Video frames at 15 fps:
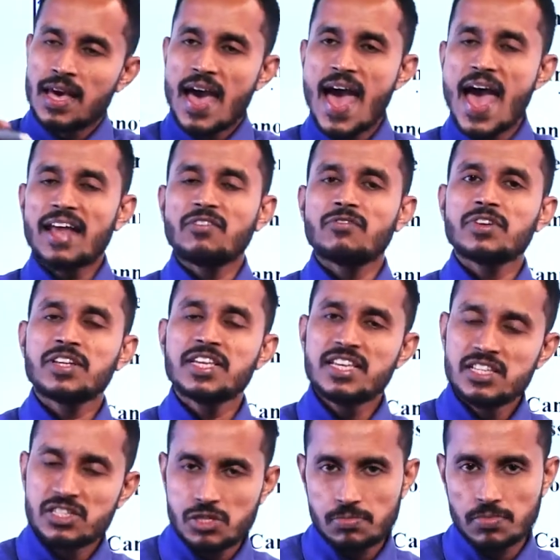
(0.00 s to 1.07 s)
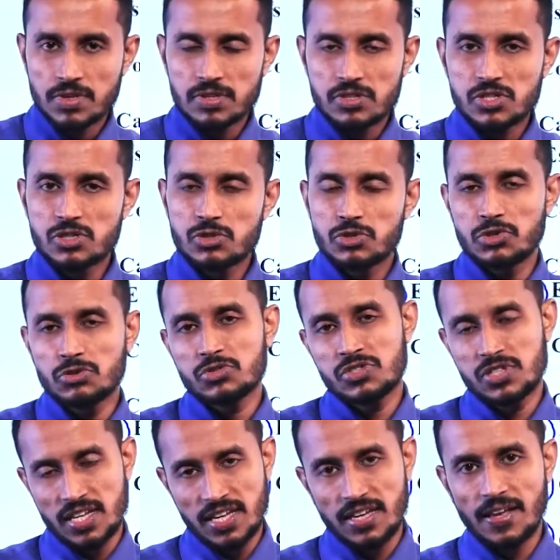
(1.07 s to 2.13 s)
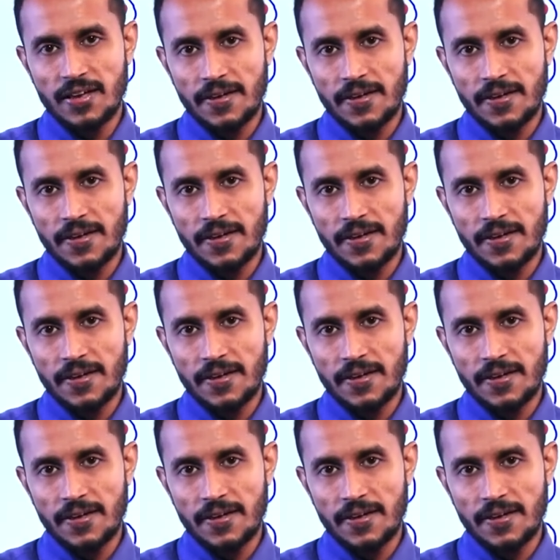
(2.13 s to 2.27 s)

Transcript: advertisements do you see?